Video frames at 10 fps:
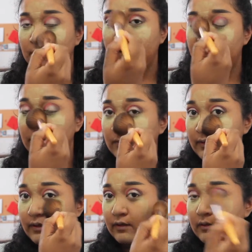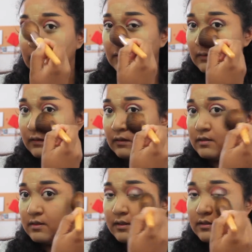wipe away
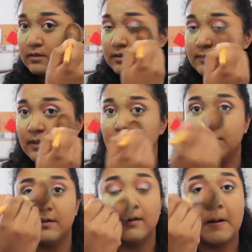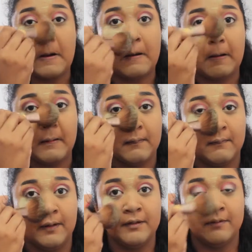this excess powder.
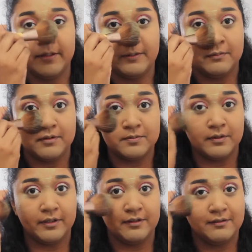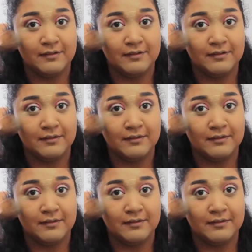Why do I keep whispering?